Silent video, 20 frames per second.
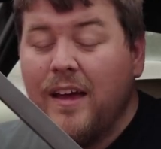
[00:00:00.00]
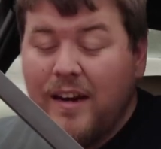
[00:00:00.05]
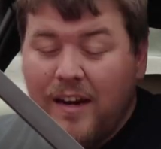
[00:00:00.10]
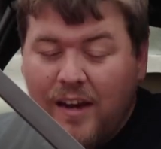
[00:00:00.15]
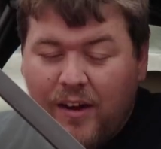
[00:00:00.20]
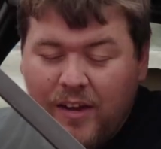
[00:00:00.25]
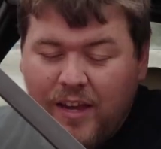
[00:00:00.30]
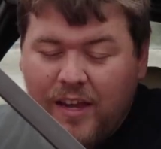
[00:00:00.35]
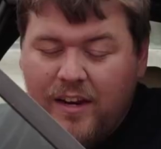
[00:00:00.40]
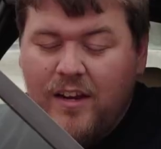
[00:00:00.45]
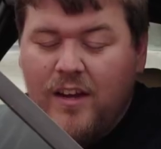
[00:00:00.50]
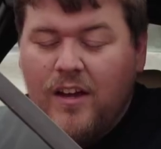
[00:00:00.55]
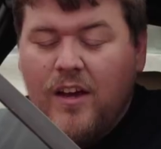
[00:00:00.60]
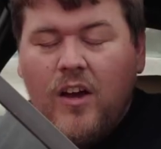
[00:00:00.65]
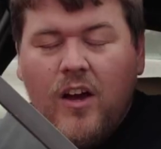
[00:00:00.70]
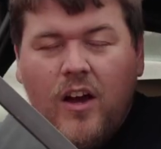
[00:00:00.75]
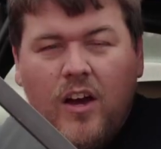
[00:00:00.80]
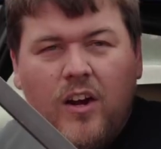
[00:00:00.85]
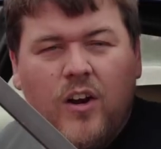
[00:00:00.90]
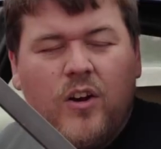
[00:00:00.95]
Now again,
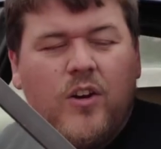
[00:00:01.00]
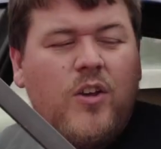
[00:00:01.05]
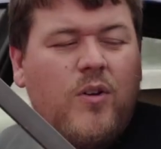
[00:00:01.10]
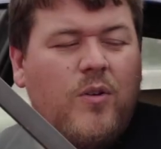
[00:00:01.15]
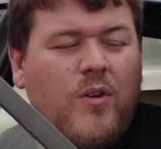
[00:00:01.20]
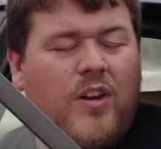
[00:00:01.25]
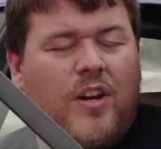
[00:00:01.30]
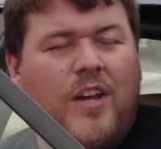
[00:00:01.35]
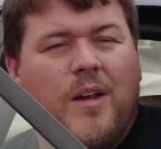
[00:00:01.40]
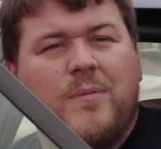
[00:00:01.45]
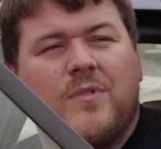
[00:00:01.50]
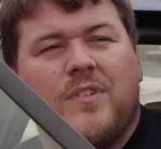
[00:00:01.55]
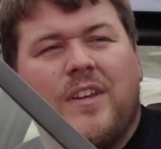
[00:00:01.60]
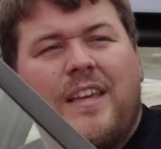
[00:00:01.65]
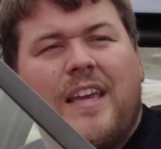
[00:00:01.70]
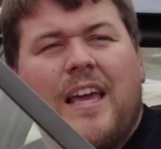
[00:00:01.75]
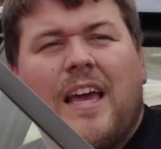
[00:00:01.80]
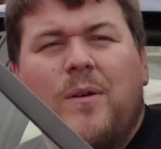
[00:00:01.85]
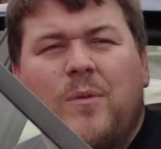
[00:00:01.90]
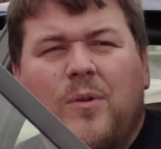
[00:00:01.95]
a lot of you are going to come and say,
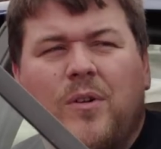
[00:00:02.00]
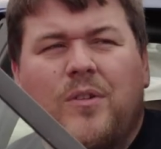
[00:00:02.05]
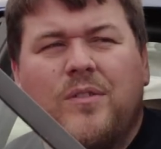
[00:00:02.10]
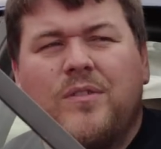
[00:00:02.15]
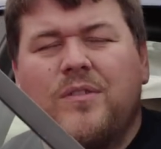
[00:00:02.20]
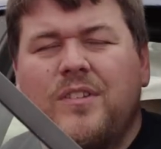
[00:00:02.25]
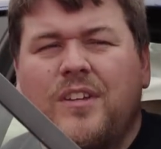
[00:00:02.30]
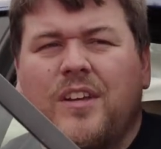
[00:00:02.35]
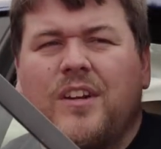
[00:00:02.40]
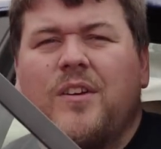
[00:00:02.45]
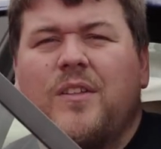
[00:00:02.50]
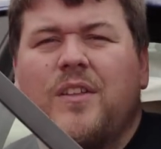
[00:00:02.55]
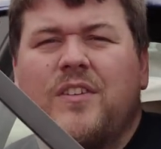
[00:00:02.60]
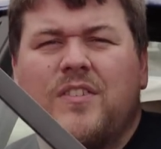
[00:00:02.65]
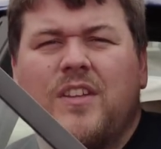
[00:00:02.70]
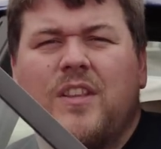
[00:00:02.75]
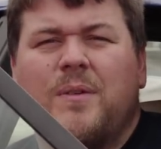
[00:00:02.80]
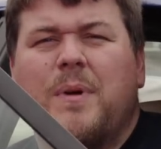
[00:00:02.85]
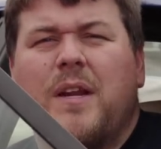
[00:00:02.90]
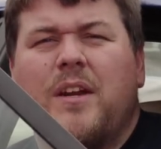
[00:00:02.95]
yeah, well, there's
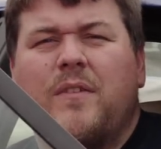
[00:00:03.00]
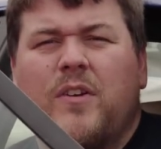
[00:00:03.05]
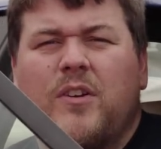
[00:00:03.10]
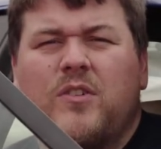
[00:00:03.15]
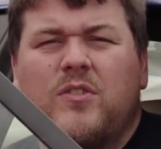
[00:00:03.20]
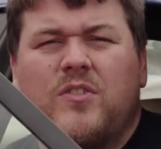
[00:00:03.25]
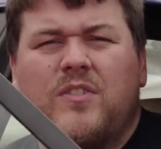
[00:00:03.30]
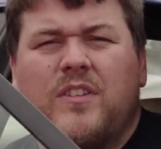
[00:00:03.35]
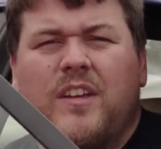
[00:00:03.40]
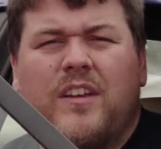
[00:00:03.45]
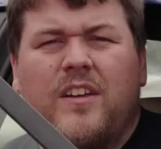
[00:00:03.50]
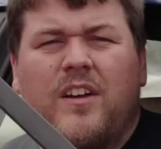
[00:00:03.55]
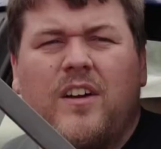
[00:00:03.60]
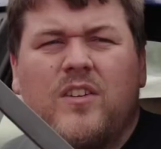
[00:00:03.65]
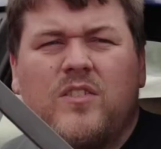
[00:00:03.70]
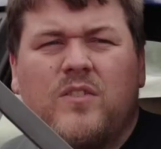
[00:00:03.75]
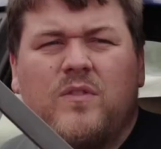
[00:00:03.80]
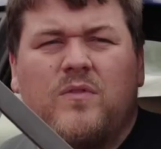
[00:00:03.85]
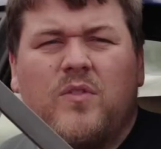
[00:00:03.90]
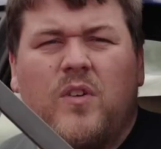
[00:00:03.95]
other manufacturers and their
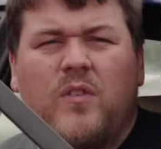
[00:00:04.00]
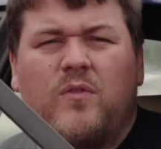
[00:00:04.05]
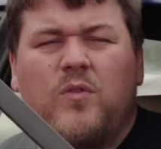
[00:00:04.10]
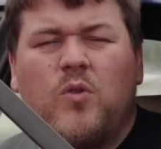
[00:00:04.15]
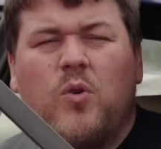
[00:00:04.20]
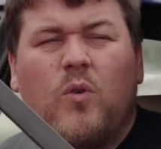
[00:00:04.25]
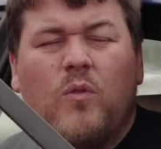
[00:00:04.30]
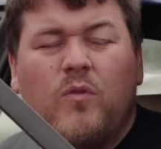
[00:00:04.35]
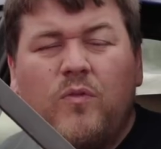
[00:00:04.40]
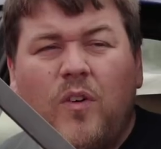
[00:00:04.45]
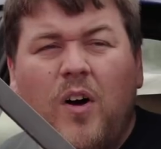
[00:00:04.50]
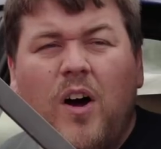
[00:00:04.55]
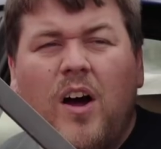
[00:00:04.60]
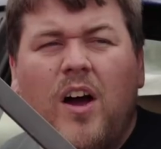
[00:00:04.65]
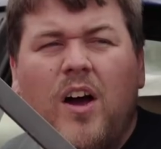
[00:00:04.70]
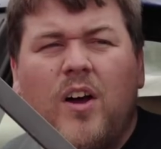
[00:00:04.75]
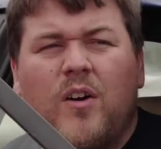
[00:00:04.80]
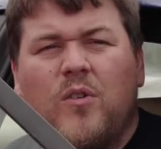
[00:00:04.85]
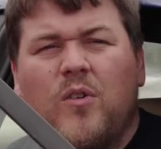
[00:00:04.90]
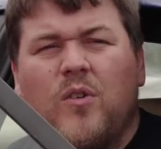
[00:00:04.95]
cars have caught
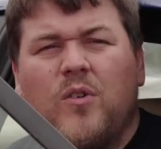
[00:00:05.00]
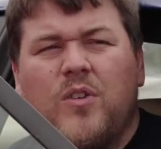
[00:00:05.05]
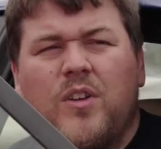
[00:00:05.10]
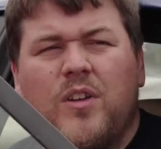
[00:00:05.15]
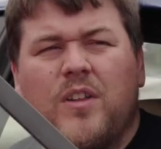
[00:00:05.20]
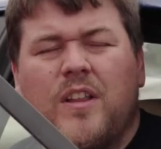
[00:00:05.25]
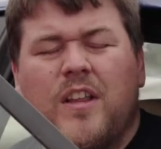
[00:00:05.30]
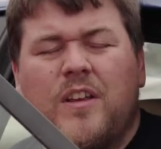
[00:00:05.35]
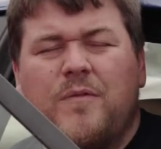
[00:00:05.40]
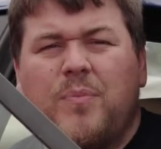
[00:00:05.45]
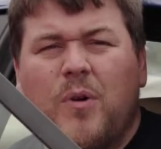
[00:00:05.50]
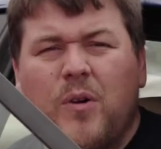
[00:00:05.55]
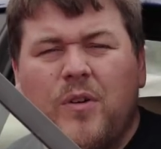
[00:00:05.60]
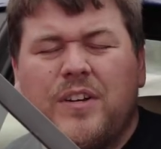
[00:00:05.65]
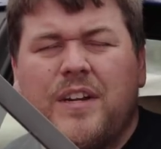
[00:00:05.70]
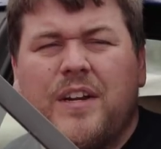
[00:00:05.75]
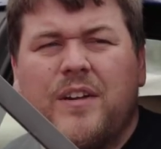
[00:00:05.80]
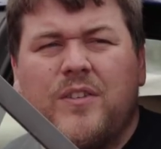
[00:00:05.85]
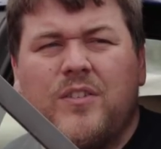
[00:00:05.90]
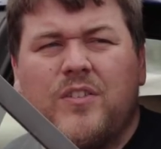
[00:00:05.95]
fire, or they've broken
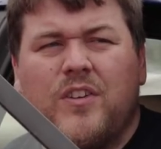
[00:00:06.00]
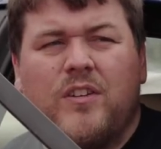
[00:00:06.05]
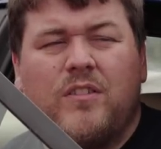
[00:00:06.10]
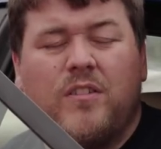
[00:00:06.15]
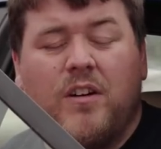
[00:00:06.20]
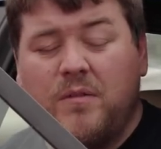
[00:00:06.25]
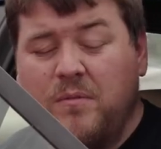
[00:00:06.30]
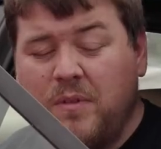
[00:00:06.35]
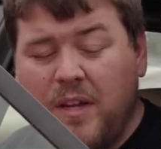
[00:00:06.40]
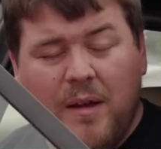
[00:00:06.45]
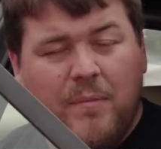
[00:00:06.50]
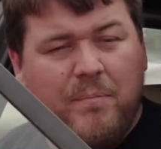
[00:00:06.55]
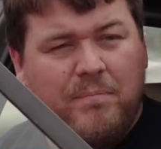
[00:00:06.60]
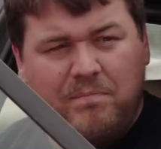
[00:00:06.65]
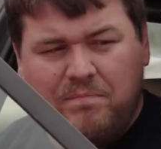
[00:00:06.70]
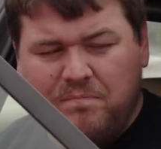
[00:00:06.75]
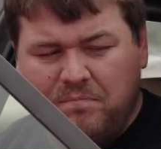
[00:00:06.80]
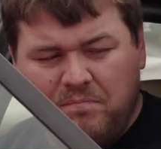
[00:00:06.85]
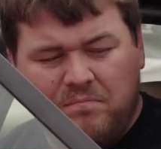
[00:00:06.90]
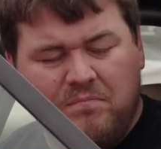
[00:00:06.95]
down on the side of the road. And yep,
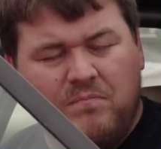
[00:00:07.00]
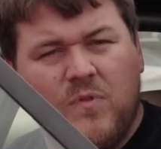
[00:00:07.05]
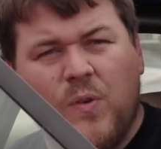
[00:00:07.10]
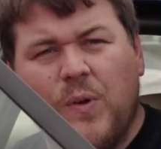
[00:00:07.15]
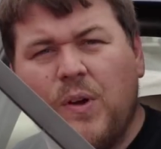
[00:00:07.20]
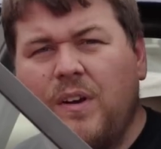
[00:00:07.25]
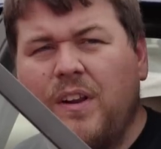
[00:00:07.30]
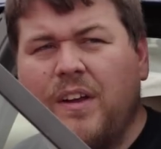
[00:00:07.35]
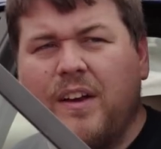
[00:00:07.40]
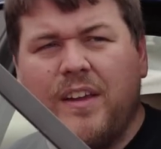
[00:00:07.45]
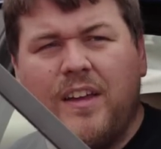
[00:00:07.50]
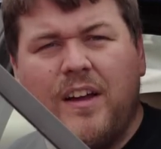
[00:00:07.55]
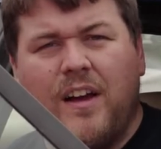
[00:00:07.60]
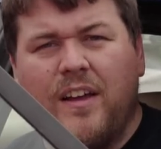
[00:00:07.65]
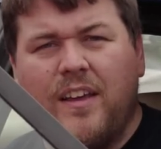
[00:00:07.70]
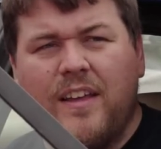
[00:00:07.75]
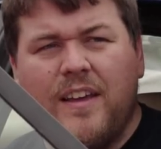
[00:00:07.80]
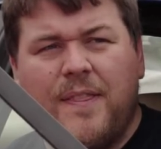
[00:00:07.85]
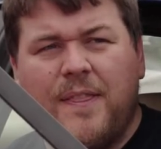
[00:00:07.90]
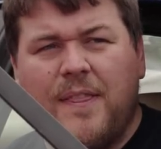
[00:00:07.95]
totally, I
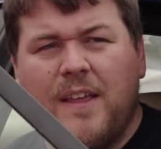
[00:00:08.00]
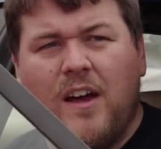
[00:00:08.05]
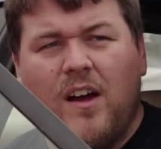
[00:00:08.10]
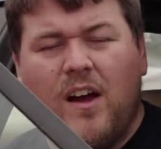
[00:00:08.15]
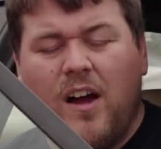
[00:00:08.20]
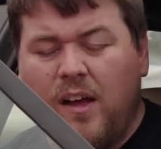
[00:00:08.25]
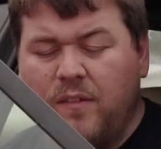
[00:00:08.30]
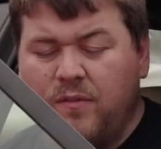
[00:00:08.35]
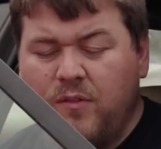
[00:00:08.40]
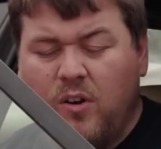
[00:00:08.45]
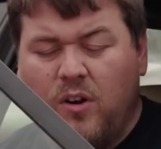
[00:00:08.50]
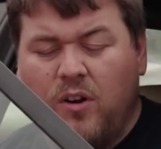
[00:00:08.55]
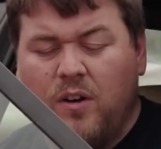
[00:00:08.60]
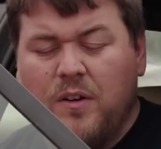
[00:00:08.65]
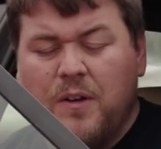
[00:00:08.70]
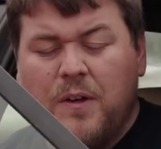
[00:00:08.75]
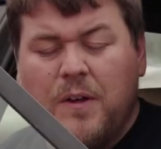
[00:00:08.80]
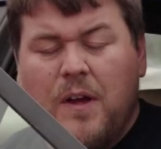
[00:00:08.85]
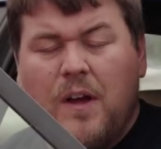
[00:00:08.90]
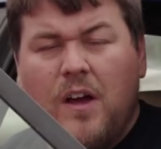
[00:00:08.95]
get that. I've got
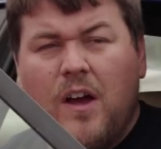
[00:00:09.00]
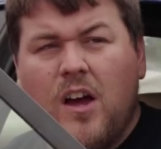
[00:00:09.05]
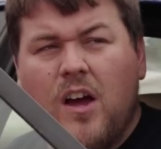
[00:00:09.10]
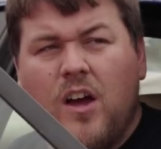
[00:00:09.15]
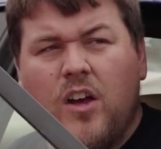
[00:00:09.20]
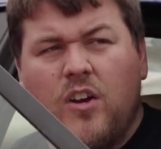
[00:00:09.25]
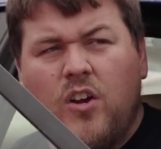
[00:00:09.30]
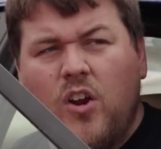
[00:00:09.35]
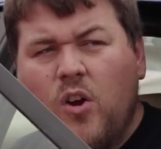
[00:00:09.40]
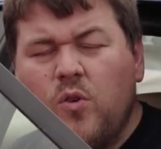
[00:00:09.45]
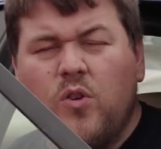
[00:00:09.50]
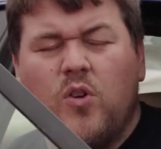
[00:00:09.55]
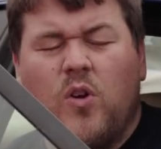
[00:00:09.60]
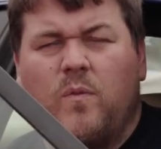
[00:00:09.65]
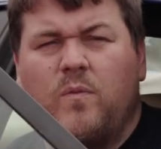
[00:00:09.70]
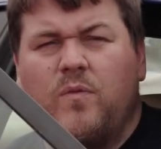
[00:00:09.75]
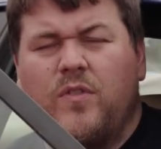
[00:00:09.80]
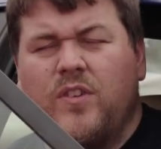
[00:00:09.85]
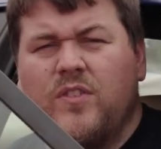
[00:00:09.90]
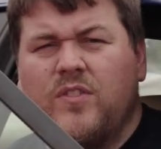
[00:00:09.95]
no
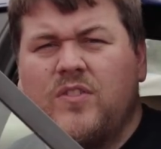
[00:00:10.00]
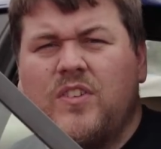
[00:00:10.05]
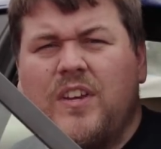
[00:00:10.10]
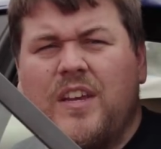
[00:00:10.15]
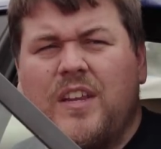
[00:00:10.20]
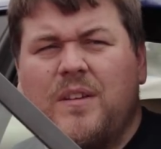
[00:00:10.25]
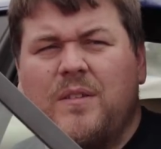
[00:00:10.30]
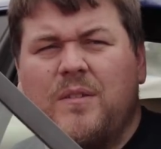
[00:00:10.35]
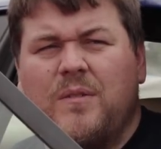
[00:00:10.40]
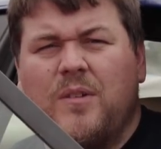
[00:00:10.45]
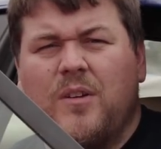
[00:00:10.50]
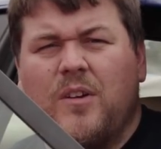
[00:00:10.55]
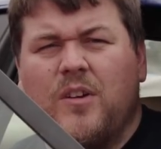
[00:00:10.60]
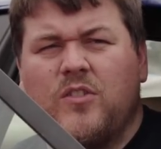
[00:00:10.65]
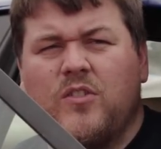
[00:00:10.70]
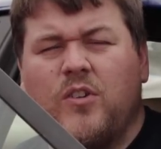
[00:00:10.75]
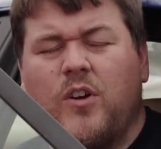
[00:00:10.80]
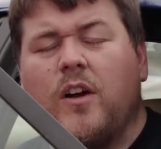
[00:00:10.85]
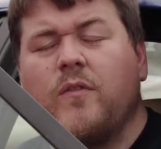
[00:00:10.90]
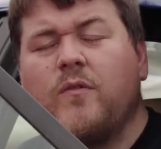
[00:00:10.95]
confidence in,
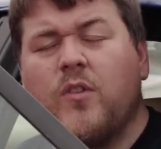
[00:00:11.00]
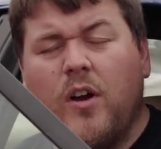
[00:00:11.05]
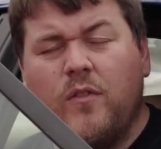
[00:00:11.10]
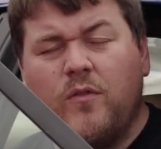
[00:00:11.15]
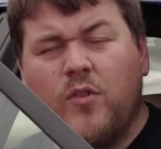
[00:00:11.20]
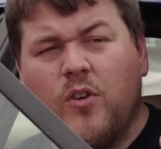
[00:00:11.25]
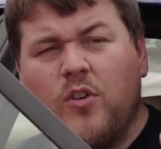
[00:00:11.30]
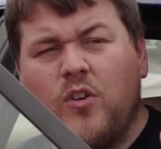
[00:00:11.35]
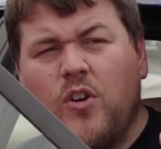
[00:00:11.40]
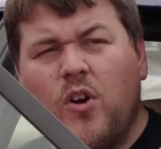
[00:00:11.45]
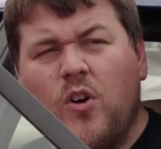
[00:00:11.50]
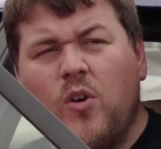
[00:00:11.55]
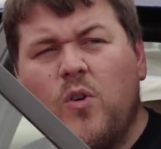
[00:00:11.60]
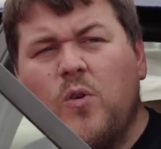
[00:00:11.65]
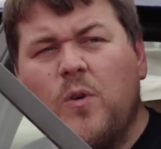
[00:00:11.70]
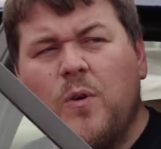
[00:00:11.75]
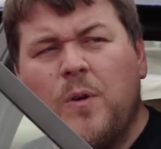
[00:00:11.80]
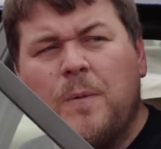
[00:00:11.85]
I've got no